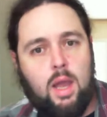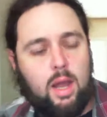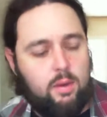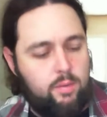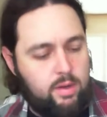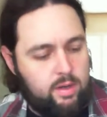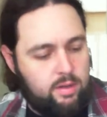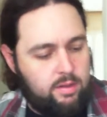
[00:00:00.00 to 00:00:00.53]

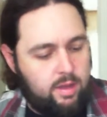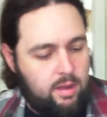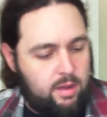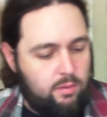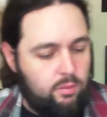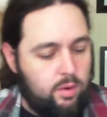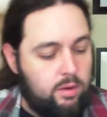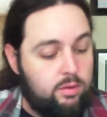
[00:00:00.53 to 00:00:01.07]
went
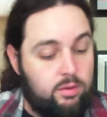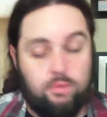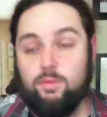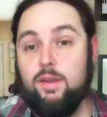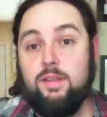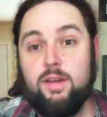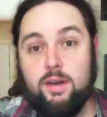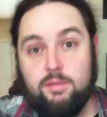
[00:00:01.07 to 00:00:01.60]
because the
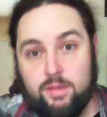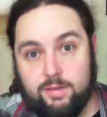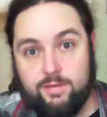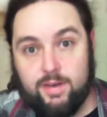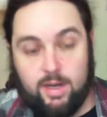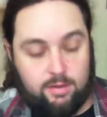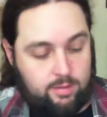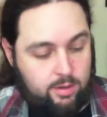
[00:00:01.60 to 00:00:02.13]
reason I was even
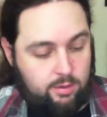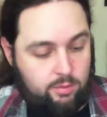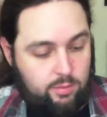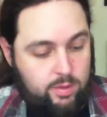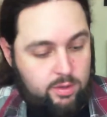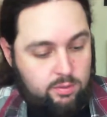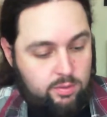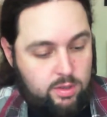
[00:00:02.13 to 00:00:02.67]
down there is
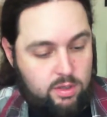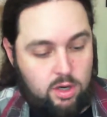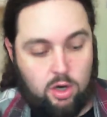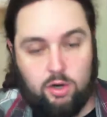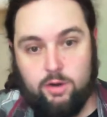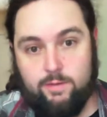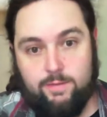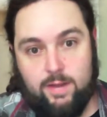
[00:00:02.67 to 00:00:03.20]
we do an
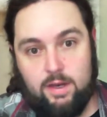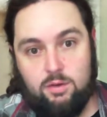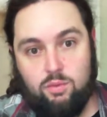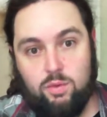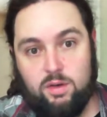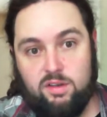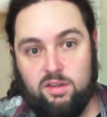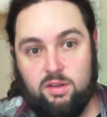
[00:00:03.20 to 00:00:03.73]
art event
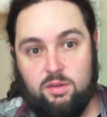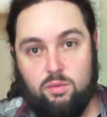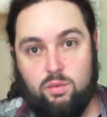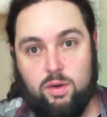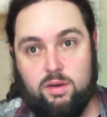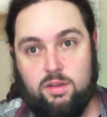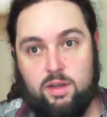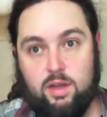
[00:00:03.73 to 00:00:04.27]
once
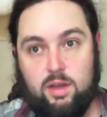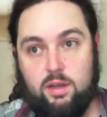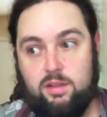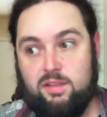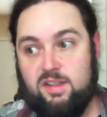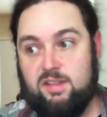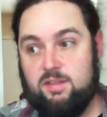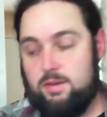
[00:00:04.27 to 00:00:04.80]
a
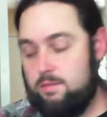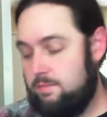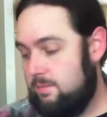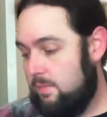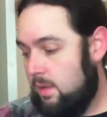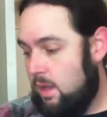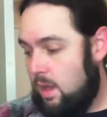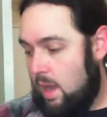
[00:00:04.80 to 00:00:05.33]
season
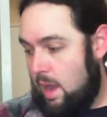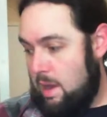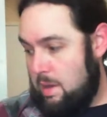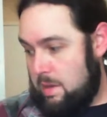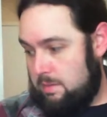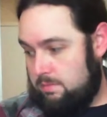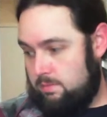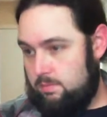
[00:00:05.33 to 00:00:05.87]

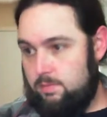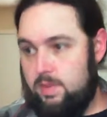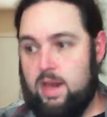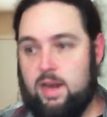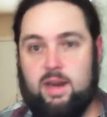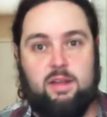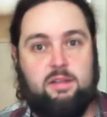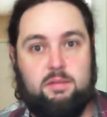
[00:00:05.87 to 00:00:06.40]

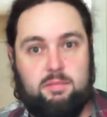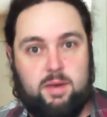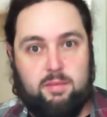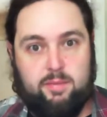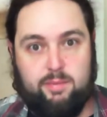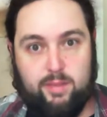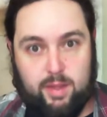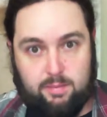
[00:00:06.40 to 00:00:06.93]
that I
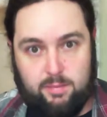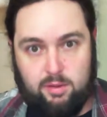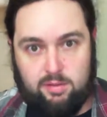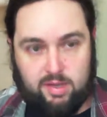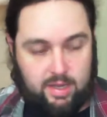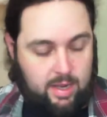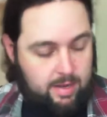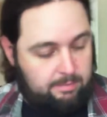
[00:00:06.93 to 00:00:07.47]
sometimes play
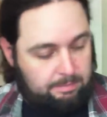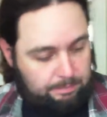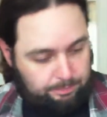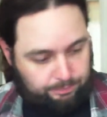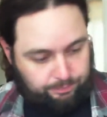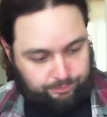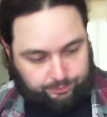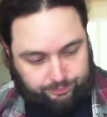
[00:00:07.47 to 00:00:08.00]
music at.
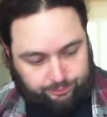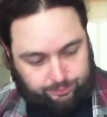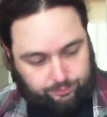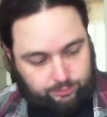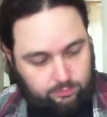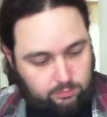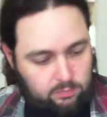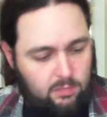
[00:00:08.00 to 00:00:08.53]

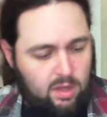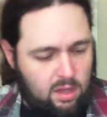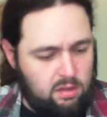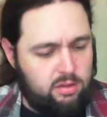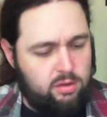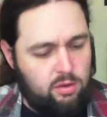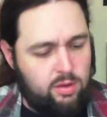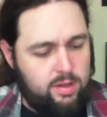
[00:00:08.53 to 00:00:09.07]

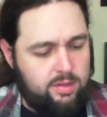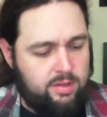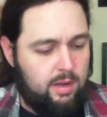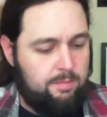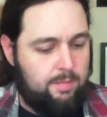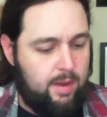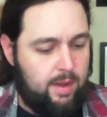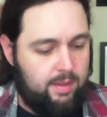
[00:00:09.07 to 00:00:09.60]
So I
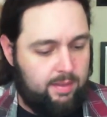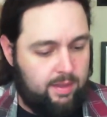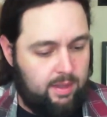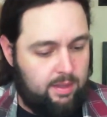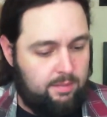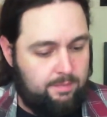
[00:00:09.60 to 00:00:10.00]
stopped by the